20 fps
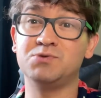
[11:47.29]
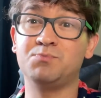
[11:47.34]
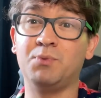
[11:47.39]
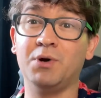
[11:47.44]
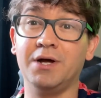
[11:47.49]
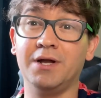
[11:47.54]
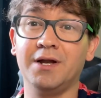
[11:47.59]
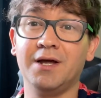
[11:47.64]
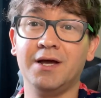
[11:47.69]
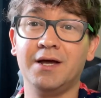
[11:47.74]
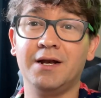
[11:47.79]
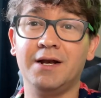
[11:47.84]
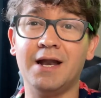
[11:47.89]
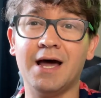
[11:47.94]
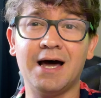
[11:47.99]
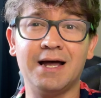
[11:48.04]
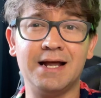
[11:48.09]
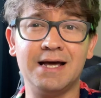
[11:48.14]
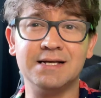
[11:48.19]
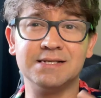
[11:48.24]
but
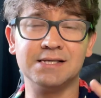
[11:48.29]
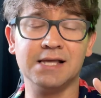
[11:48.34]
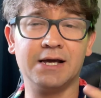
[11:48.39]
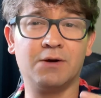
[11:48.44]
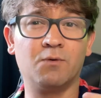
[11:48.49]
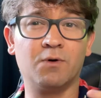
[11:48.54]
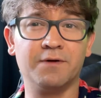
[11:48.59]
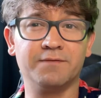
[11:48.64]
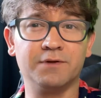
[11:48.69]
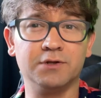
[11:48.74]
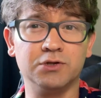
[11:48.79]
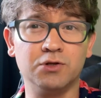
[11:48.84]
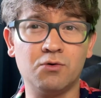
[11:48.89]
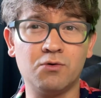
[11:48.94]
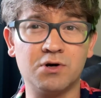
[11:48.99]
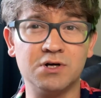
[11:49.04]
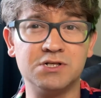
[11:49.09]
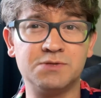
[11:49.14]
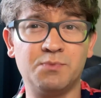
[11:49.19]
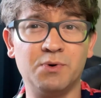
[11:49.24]
not as like one of the lords,